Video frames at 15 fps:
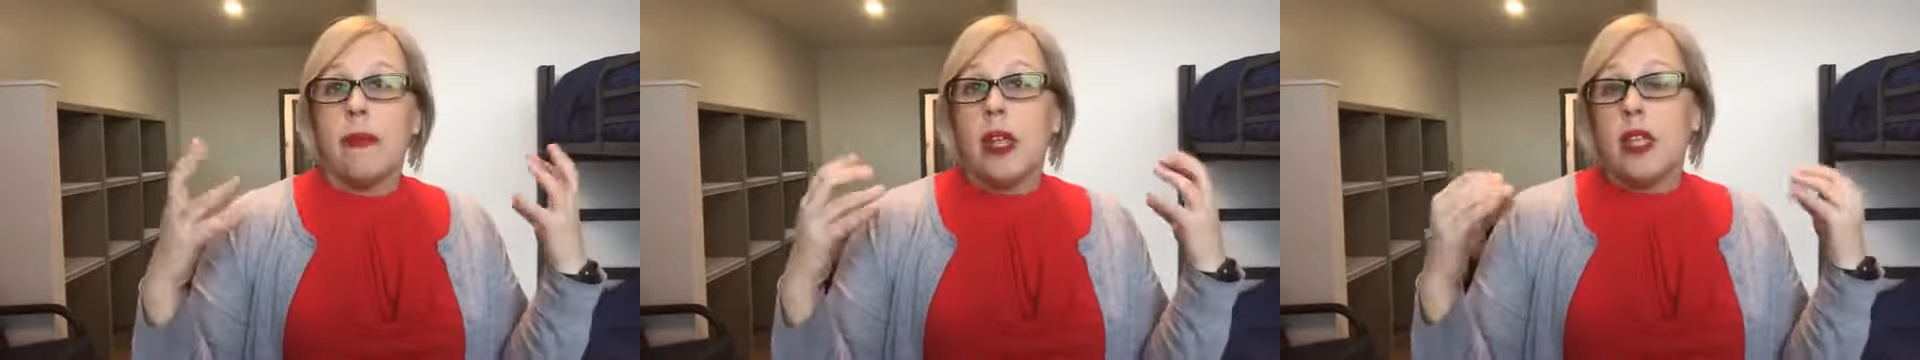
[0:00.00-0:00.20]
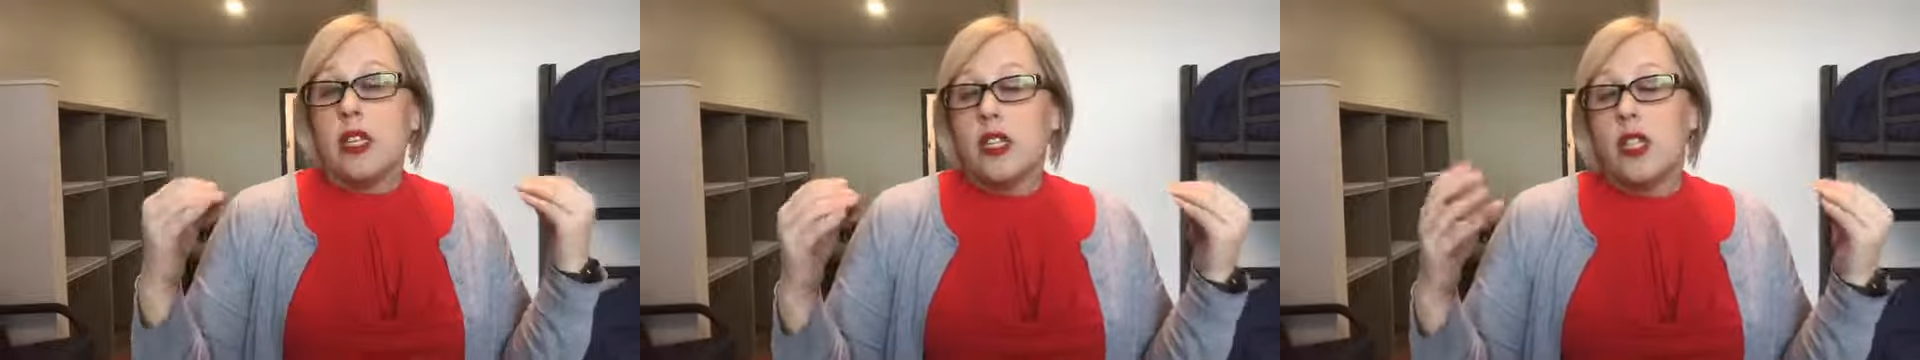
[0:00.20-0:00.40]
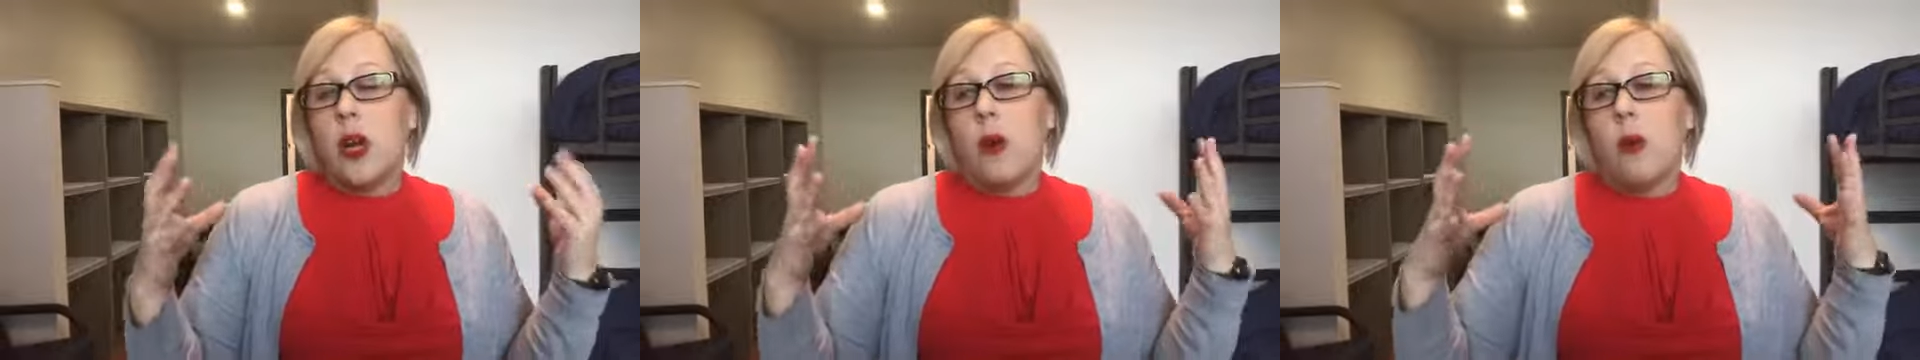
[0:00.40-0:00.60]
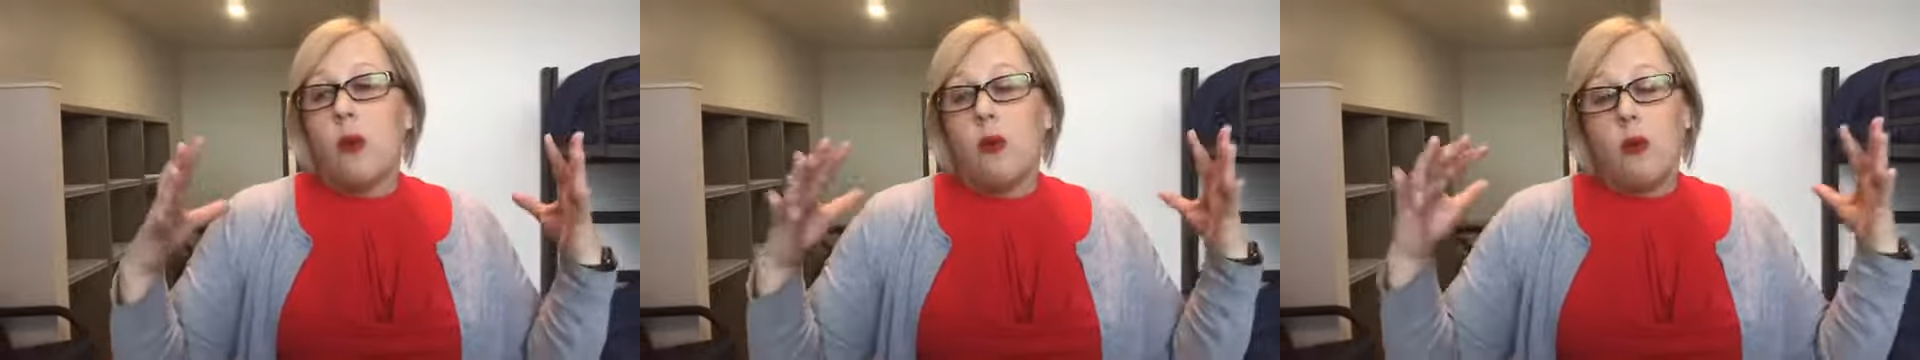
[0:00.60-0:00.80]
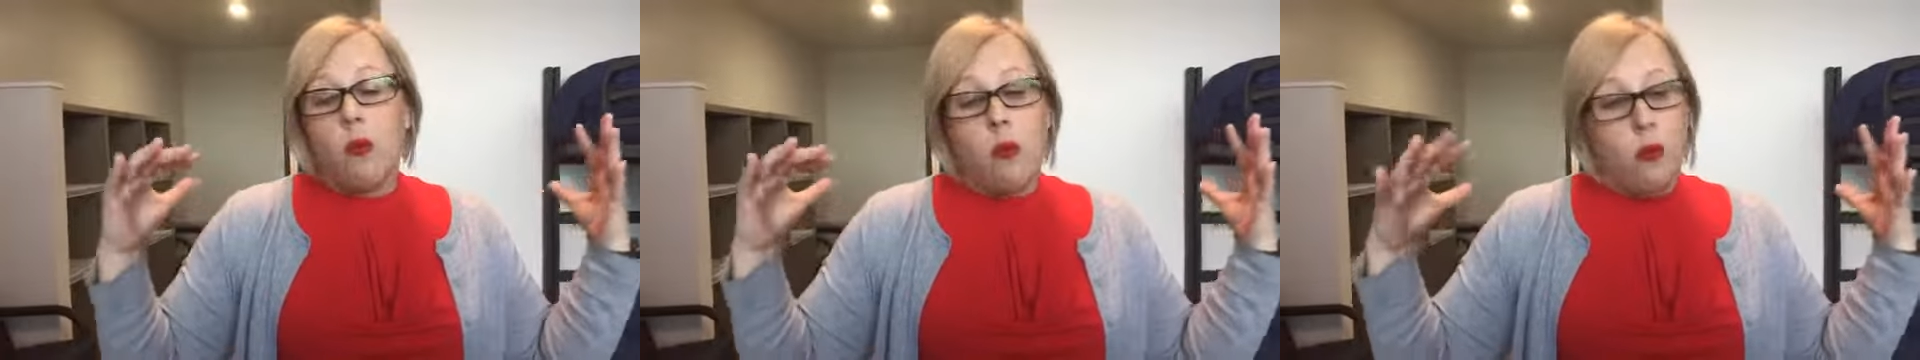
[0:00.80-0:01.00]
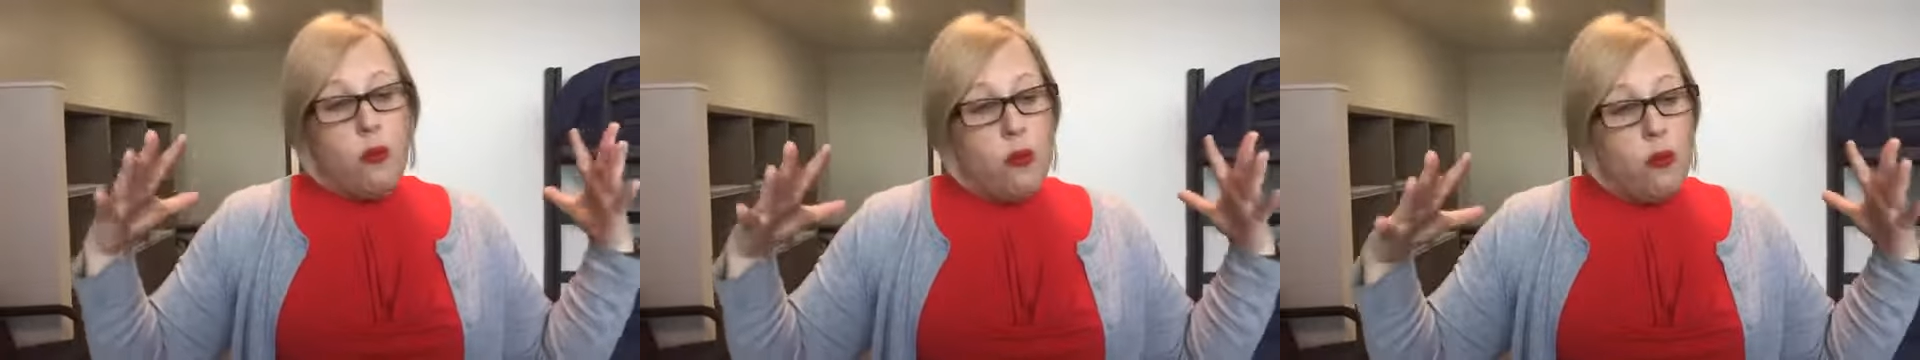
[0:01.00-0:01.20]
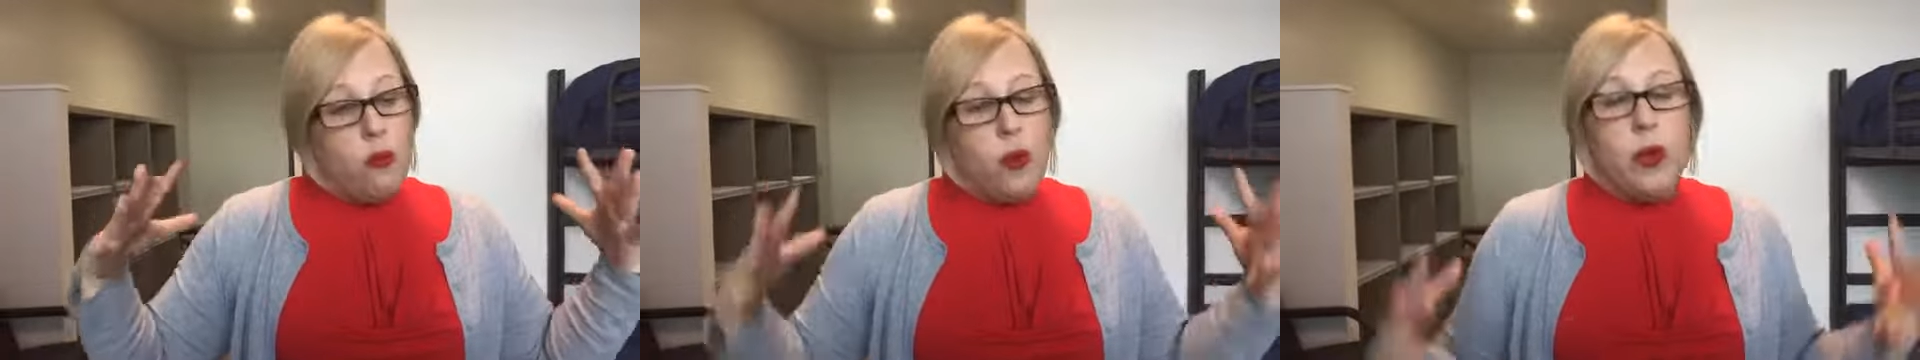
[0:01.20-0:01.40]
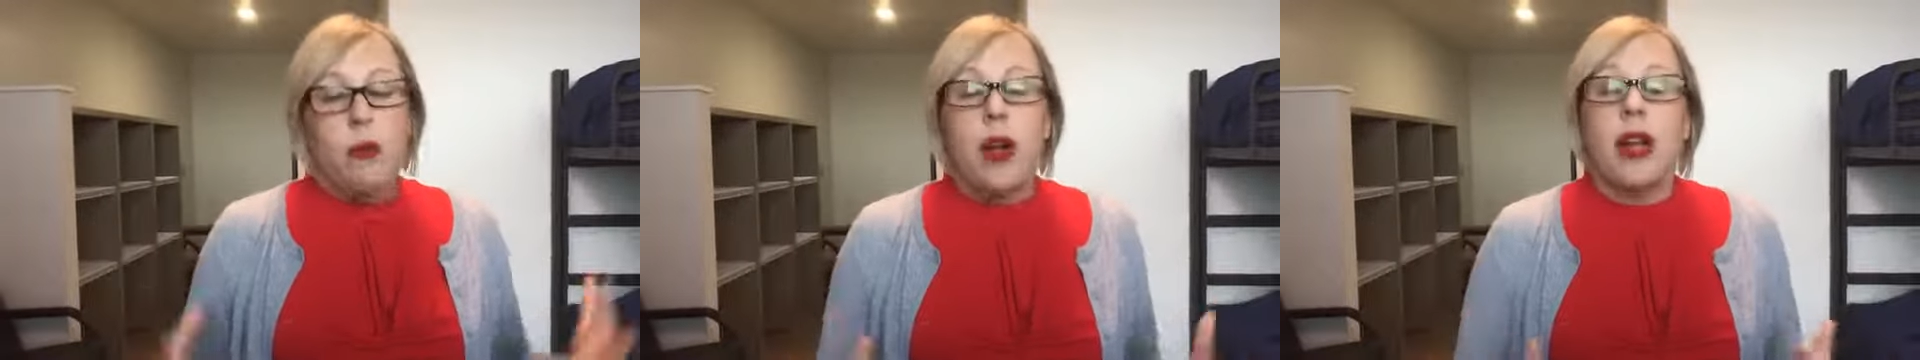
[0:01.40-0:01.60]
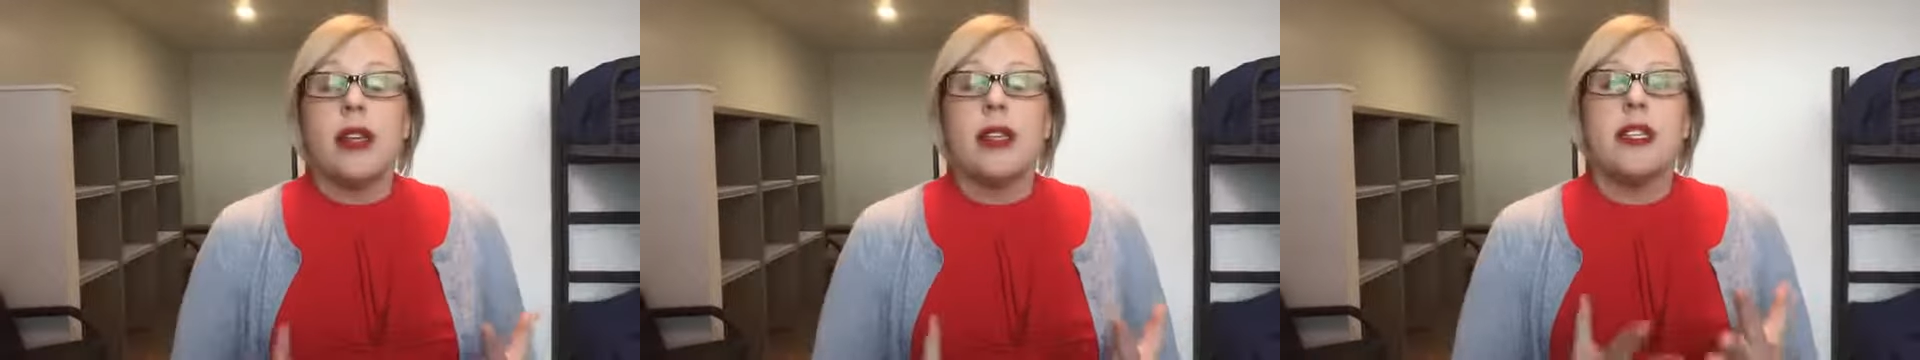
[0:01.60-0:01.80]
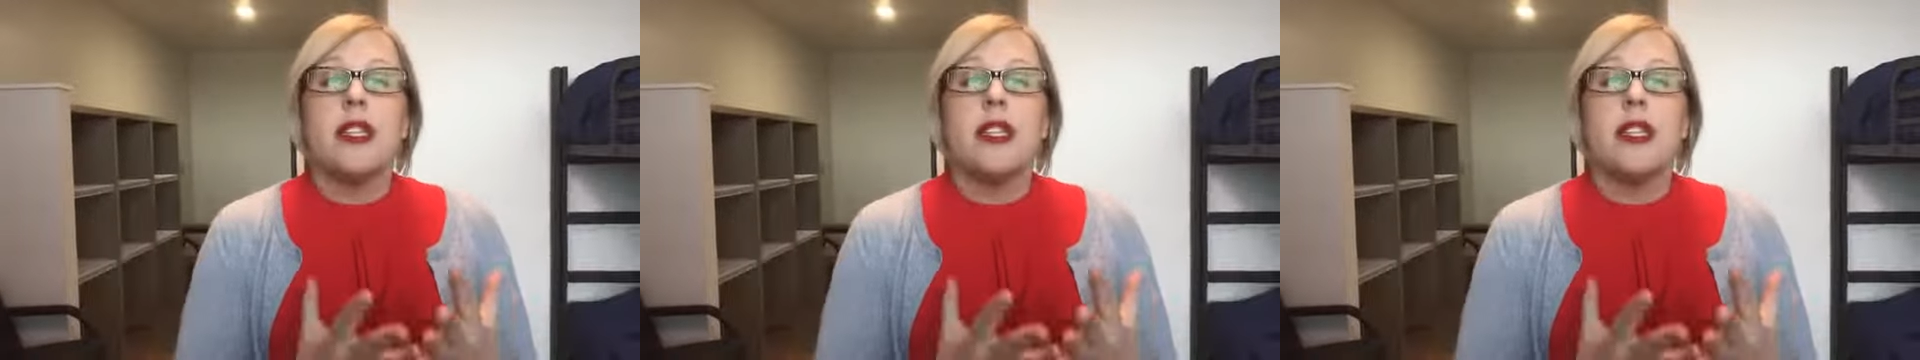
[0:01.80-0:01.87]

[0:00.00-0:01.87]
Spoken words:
So we want